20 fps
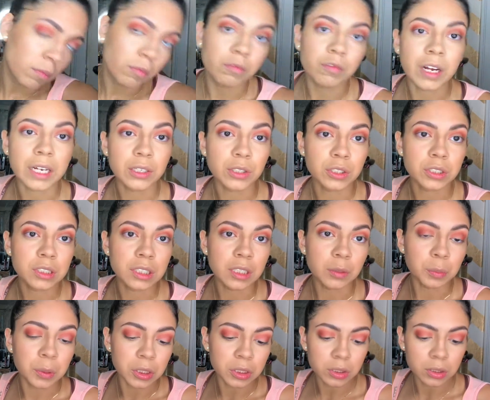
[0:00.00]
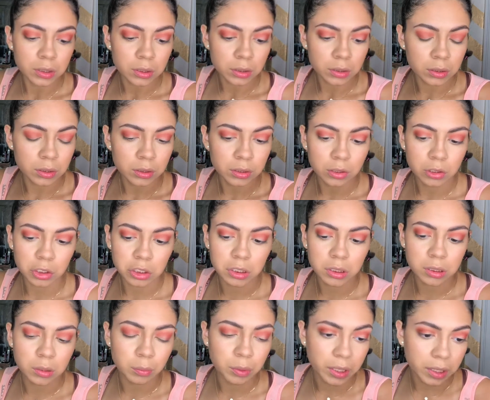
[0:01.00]
Finders Keepers, just
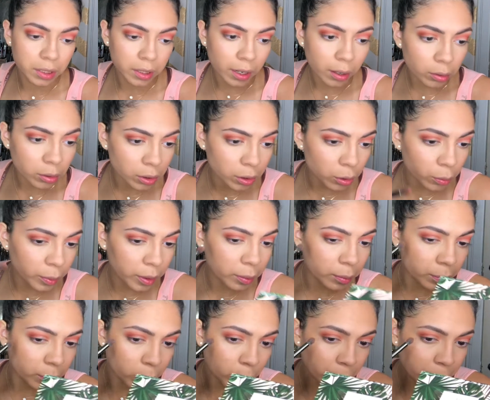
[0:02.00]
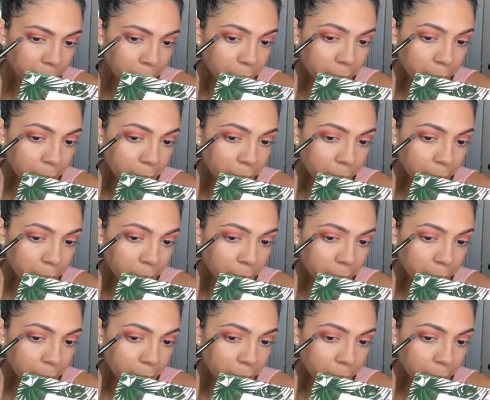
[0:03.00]
to blend it out a little bit more.